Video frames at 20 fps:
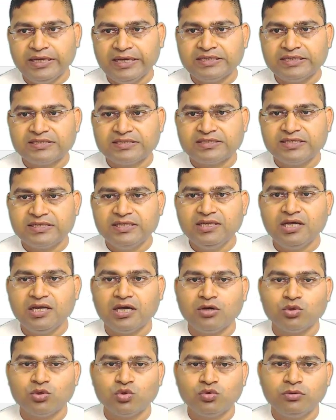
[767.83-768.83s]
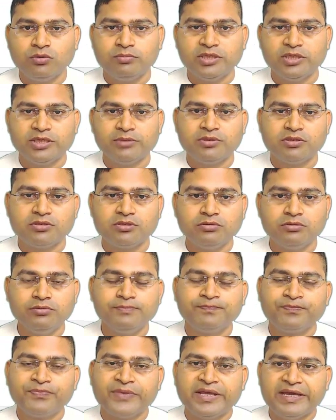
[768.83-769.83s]
and see how you will be able
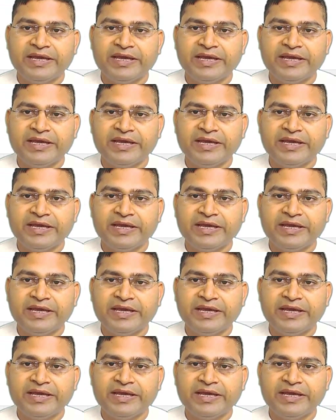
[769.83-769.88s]
to